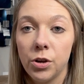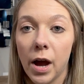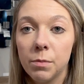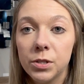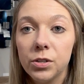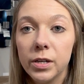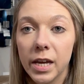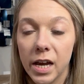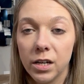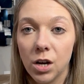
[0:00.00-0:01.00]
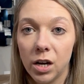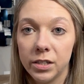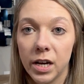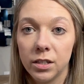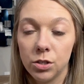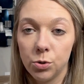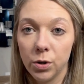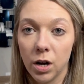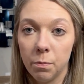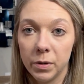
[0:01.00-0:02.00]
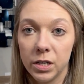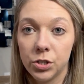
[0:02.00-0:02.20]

You absolutely can contact the tour companies